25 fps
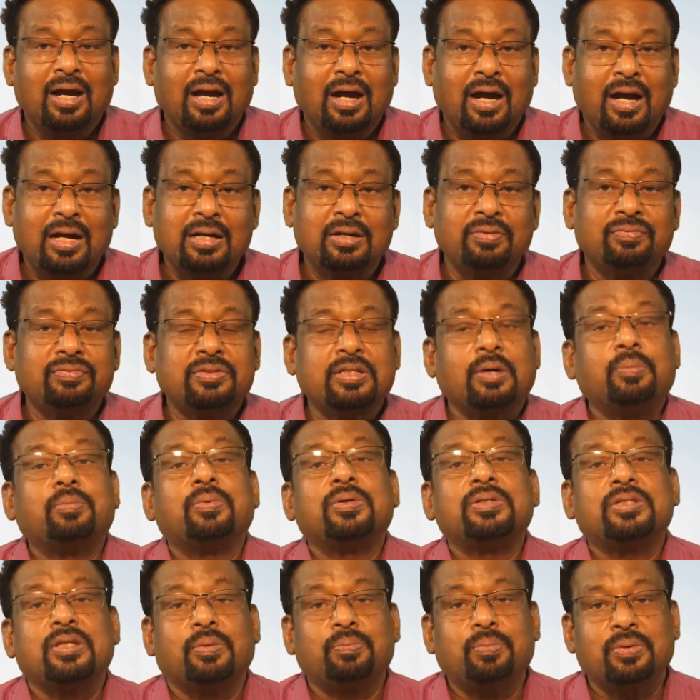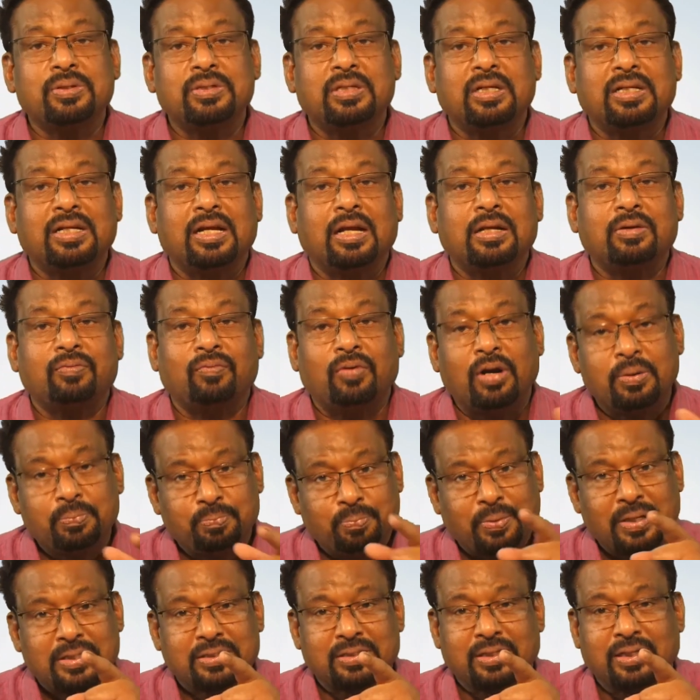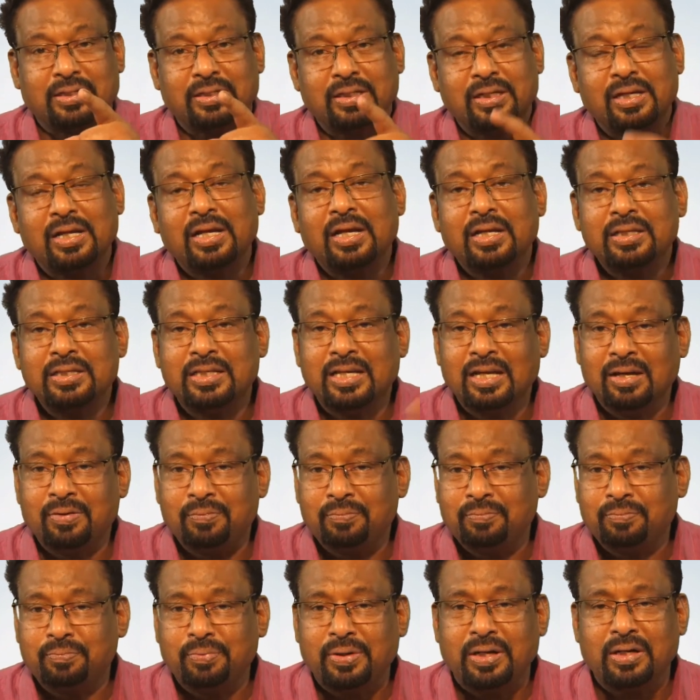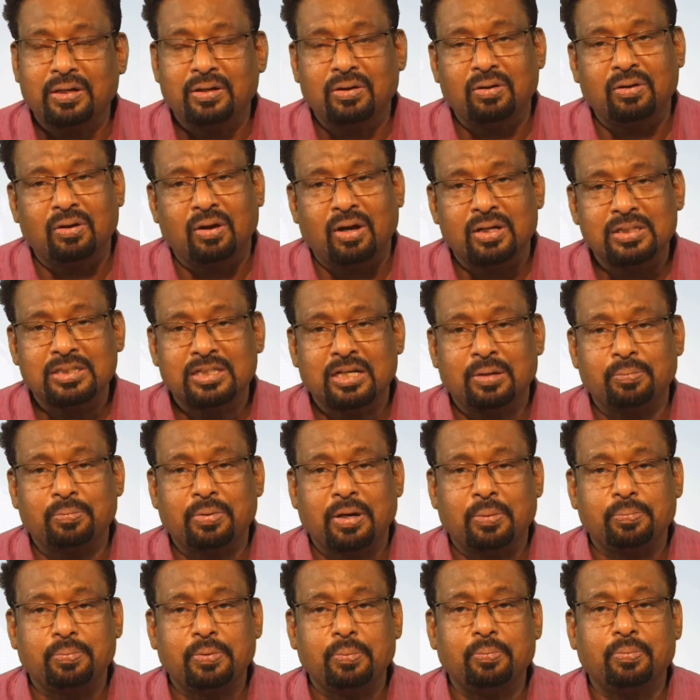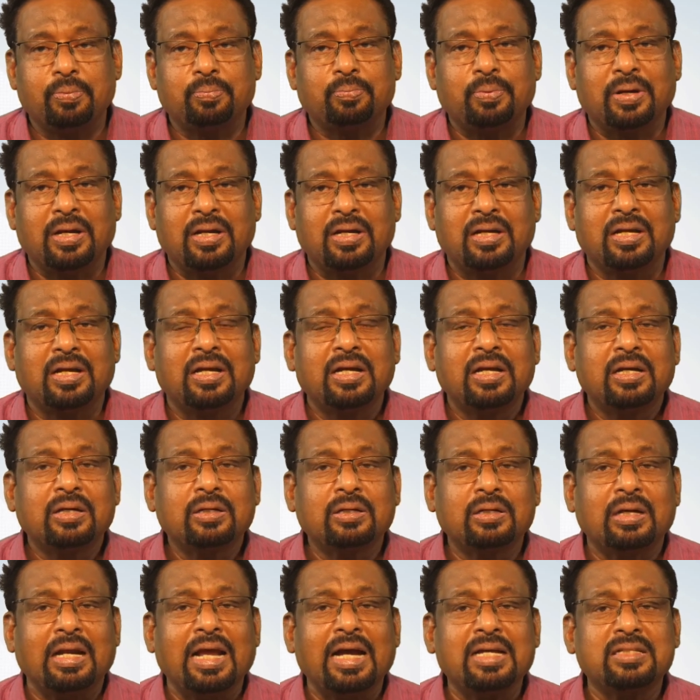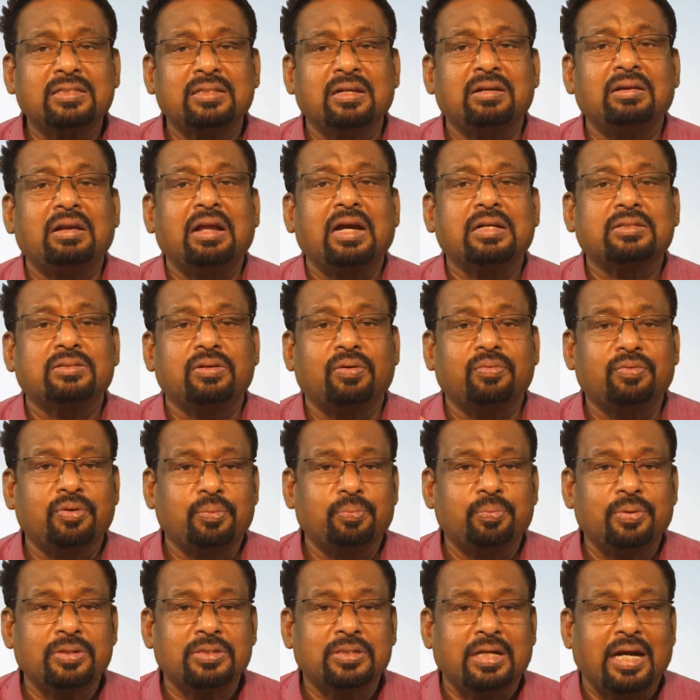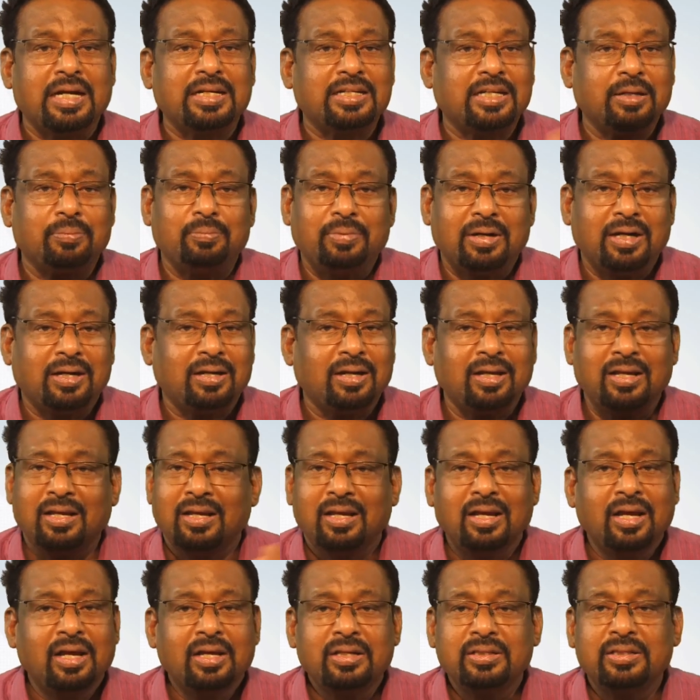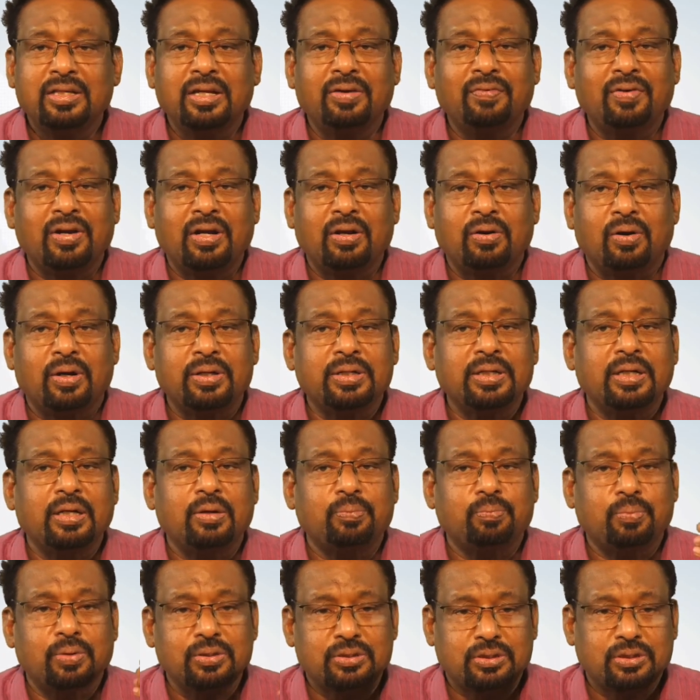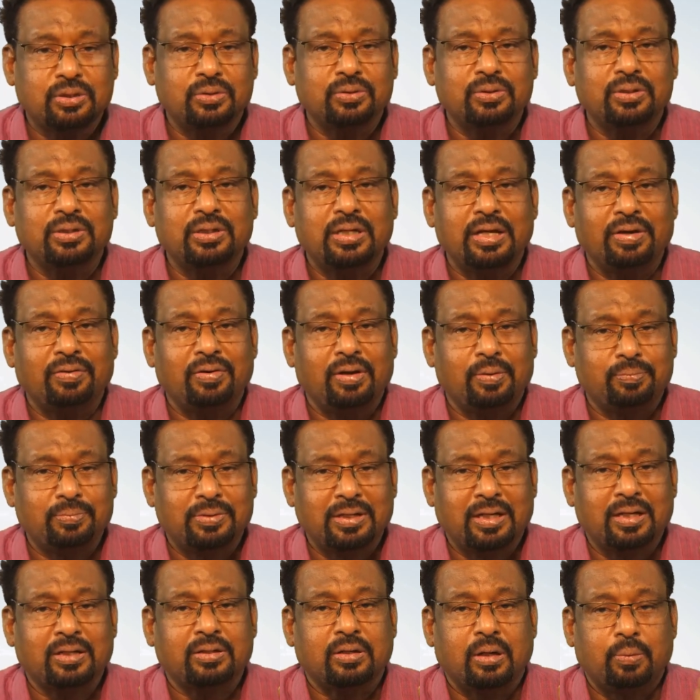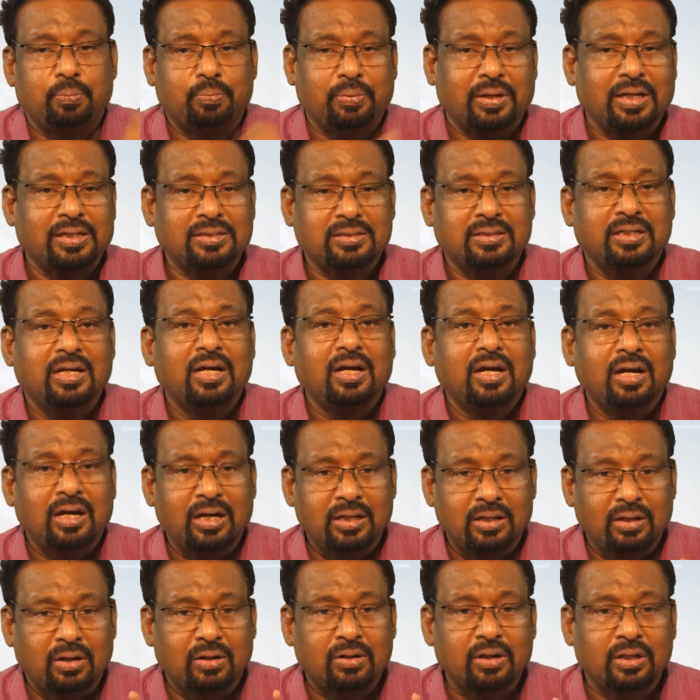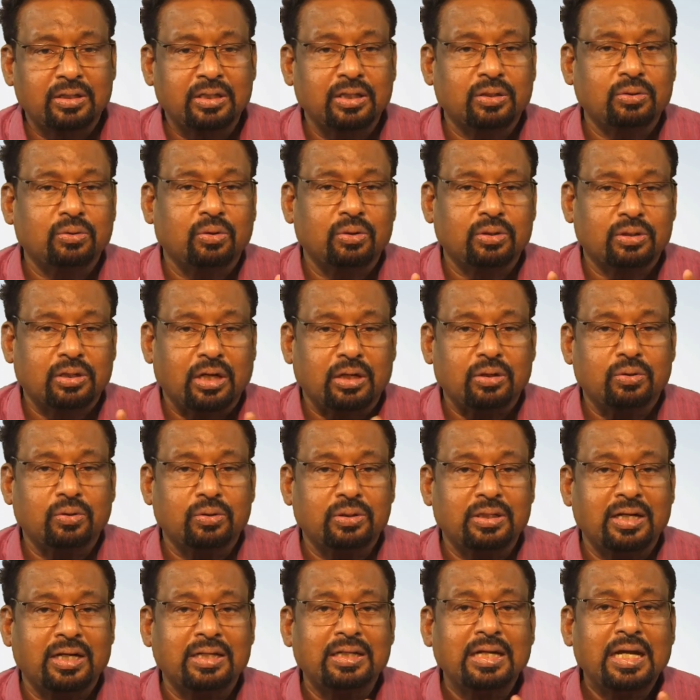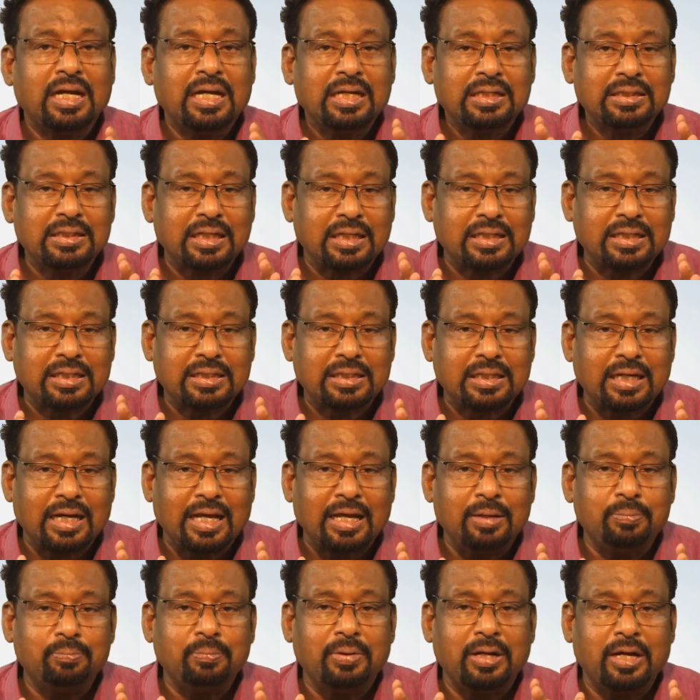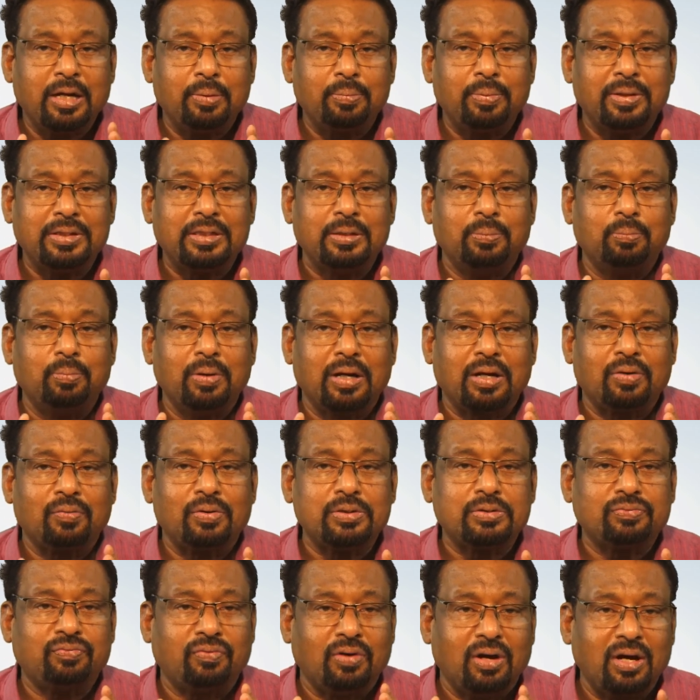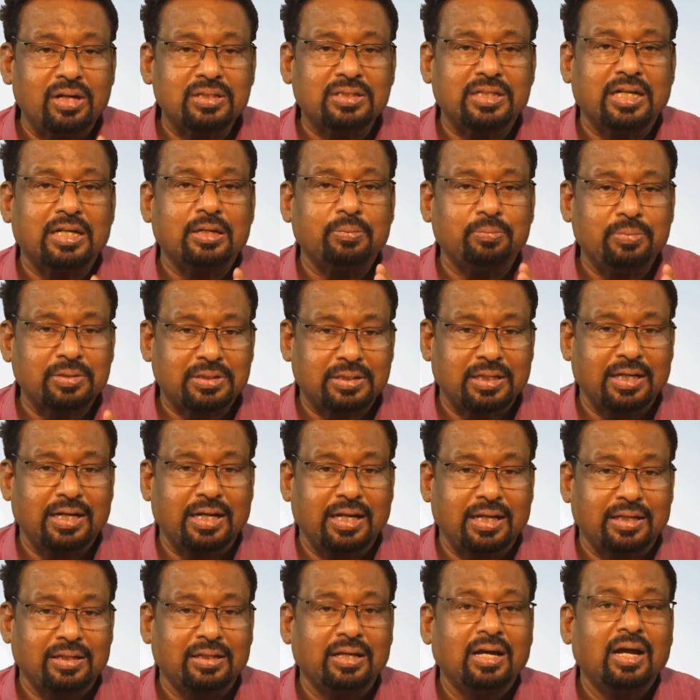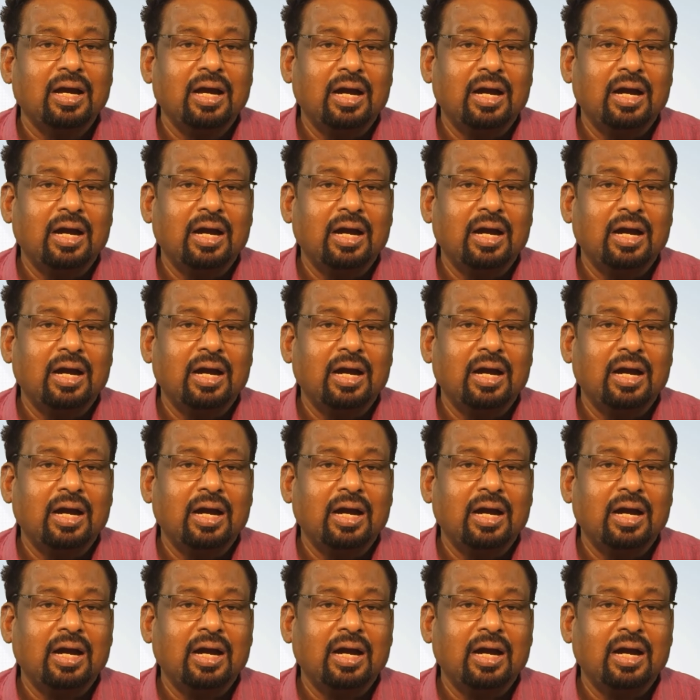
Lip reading: And suppose one person, they paid, a large number of people paid lakhs and lakhs of rupees. Ultimately, they were not in a position to develop the complex. And according to the court concluded that the claim made by the builder was false and misleading.